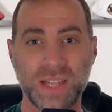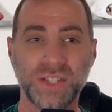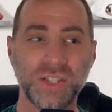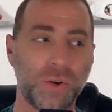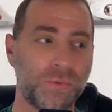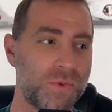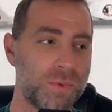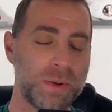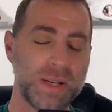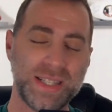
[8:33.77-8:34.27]
And
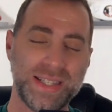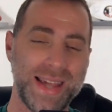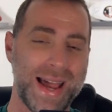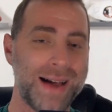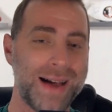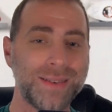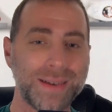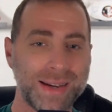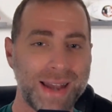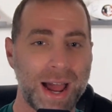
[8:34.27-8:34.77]
so from a
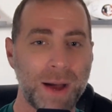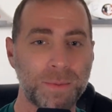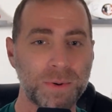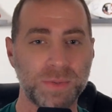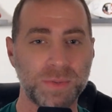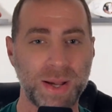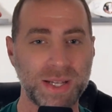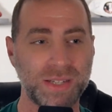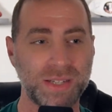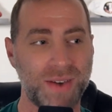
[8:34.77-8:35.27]
down-to-down
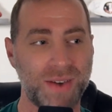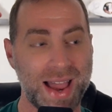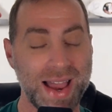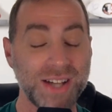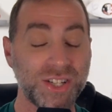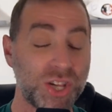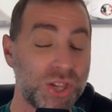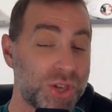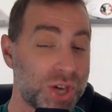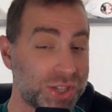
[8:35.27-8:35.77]
perspective,
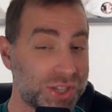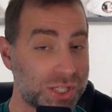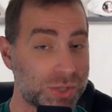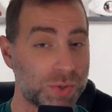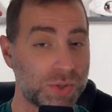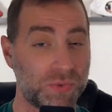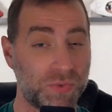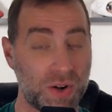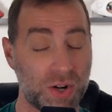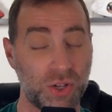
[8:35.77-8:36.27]
I actually thought
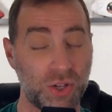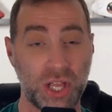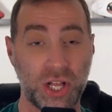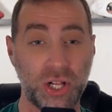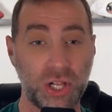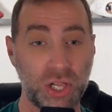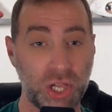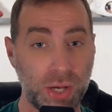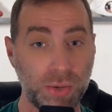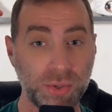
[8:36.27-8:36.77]
this was fairly
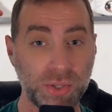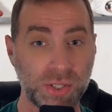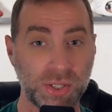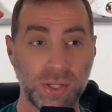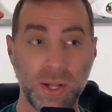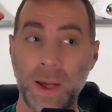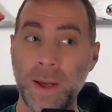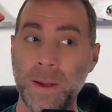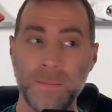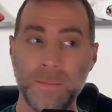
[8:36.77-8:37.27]

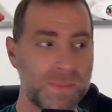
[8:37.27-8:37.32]
close.